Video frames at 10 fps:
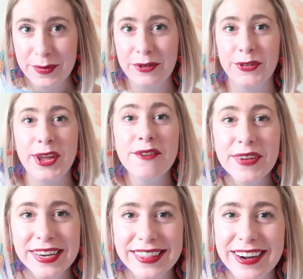but if you can't
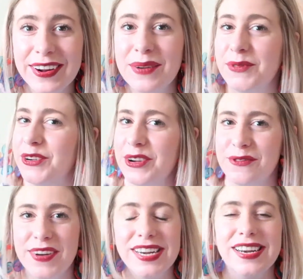find it there, I'm sure you
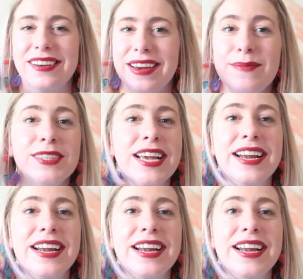can find it on Amazon.